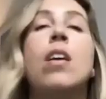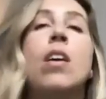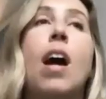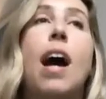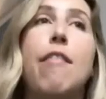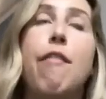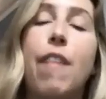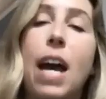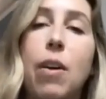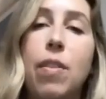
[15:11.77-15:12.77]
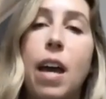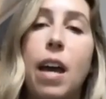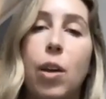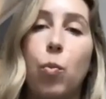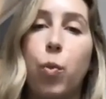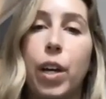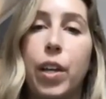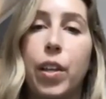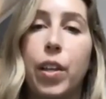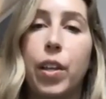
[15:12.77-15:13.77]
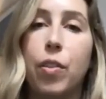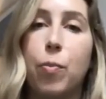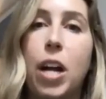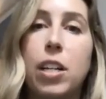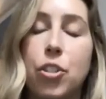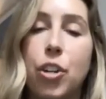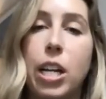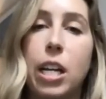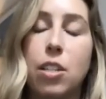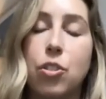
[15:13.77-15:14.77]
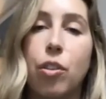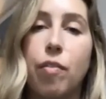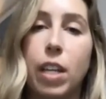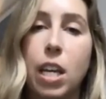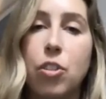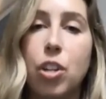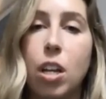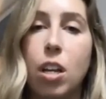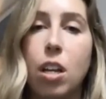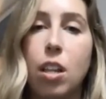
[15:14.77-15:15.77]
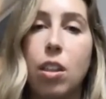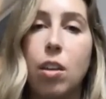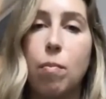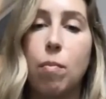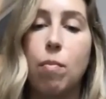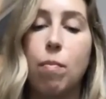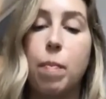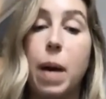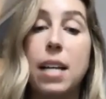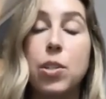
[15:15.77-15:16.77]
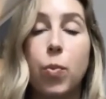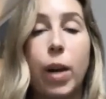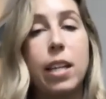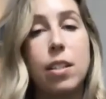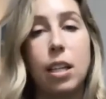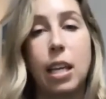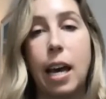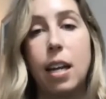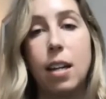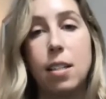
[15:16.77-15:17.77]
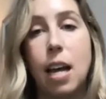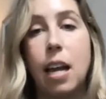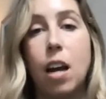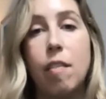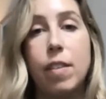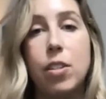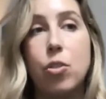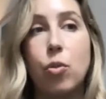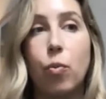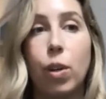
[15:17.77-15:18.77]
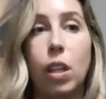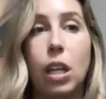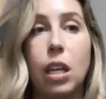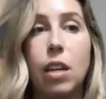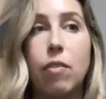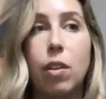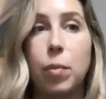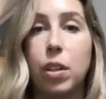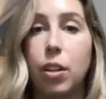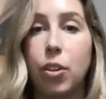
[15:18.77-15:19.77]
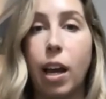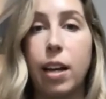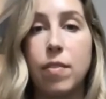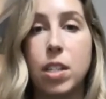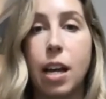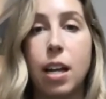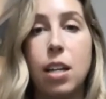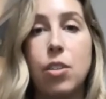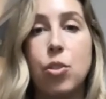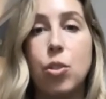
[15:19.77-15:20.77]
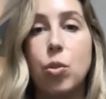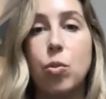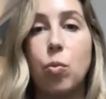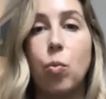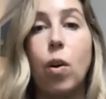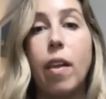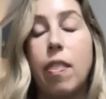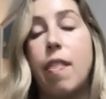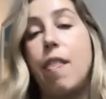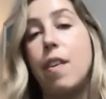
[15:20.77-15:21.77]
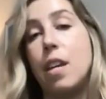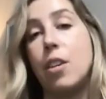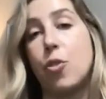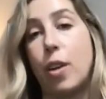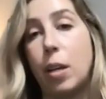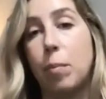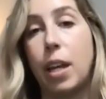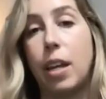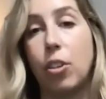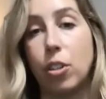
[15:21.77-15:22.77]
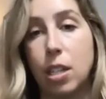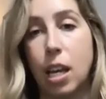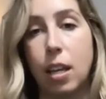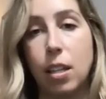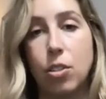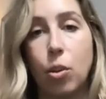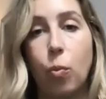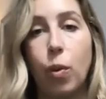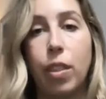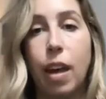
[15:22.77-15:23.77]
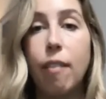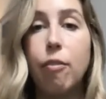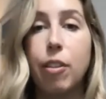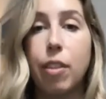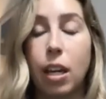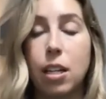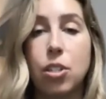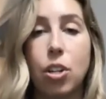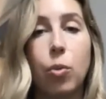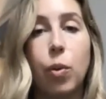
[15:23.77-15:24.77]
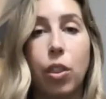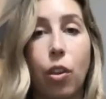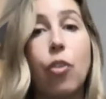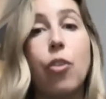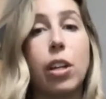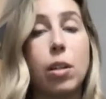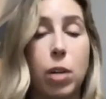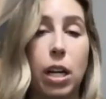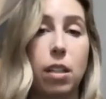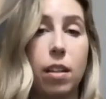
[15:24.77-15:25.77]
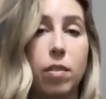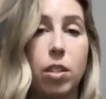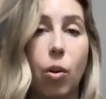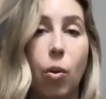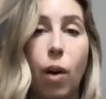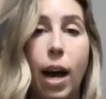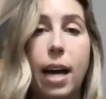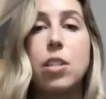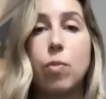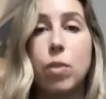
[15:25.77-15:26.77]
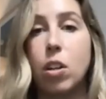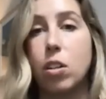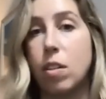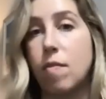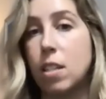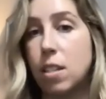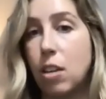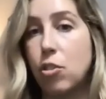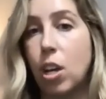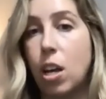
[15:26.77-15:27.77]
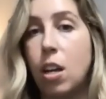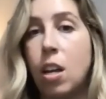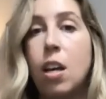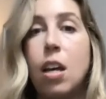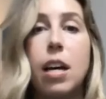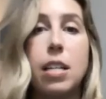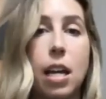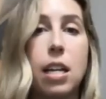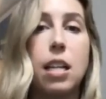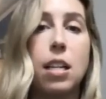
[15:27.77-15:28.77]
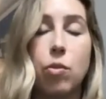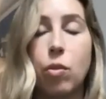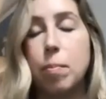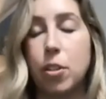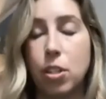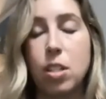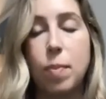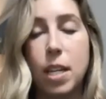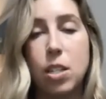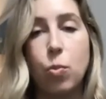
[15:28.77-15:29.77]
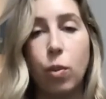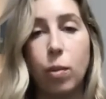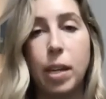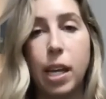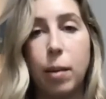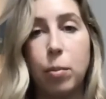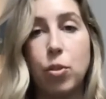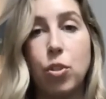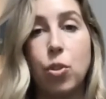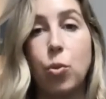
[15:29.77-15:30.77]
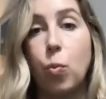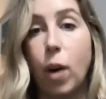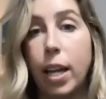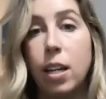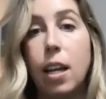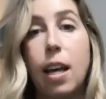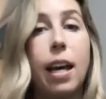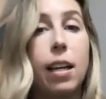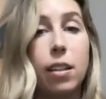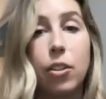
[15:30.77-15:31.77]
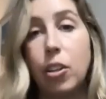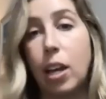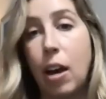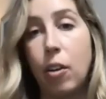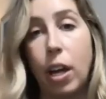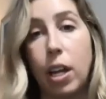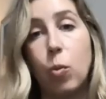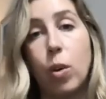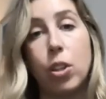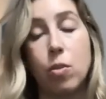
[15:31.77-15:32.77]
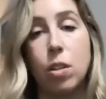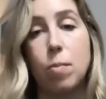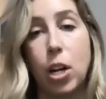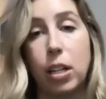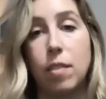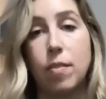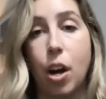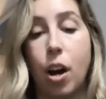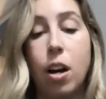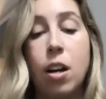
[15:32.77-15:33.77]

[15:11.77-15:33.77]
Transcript: I've found that with product training and certification, the best way to get sign off is to really give them clear line of sight into what the training plan looks like. And so with everything, I start with the learning objectives. So as a result of this session, attendees or participants will be able to do what? And clearly outlining what those objectives are.